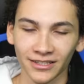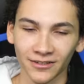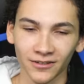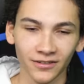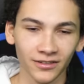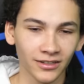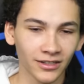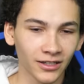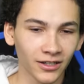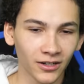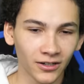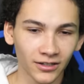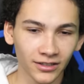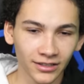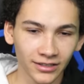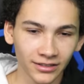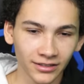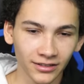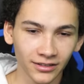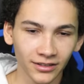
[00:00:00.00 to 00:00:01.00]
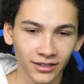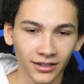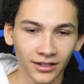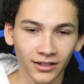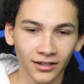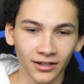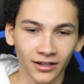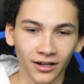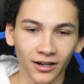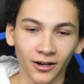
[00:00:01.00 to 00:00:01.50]
I started a garden,
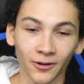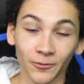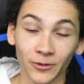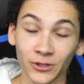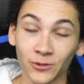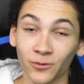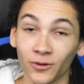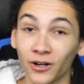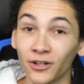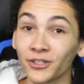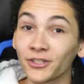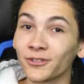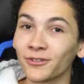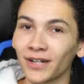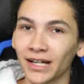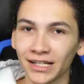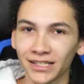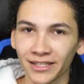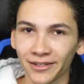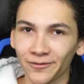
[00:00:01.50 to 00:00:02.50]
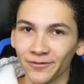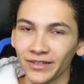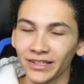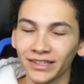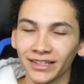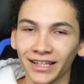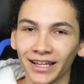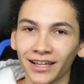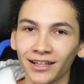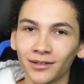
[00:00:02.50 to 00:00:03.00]
which will also actually
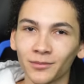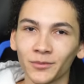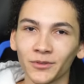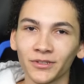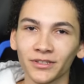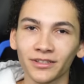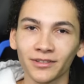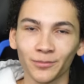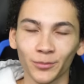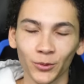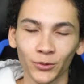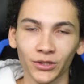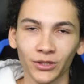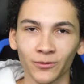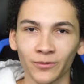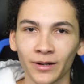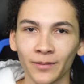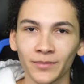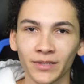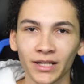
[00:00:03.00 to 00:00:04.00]
feed the animals, both the